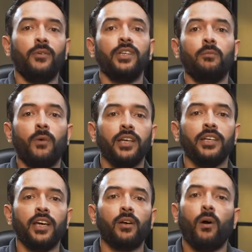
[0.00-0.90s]
with a one
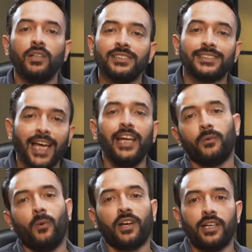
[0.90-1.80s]
year on site
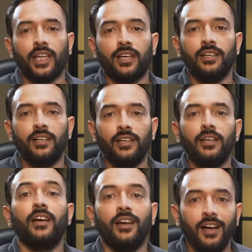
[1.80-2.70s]
warranty.
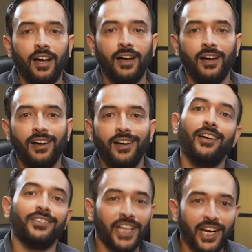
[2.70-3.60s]
Ah,
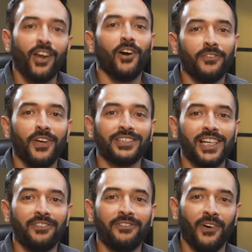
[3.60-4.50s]
check it out for yourself,